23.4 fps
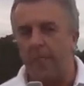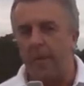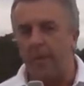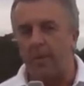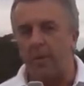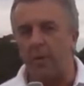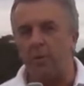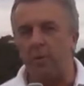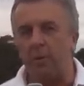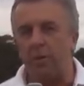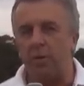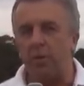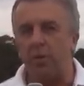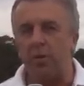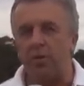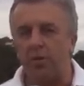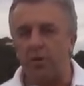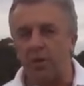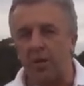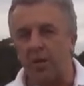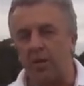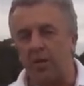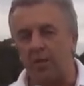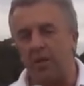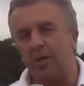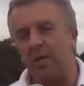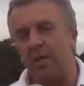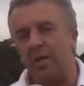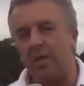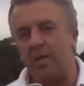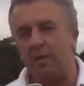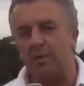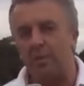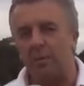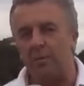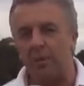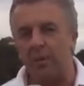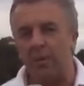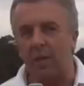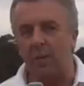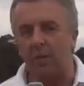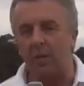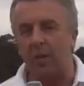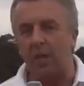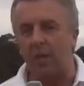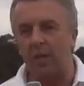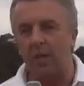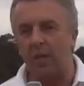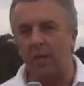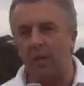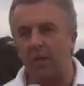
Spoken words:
So it'll be interesting to see. This is going to come up fairly quick.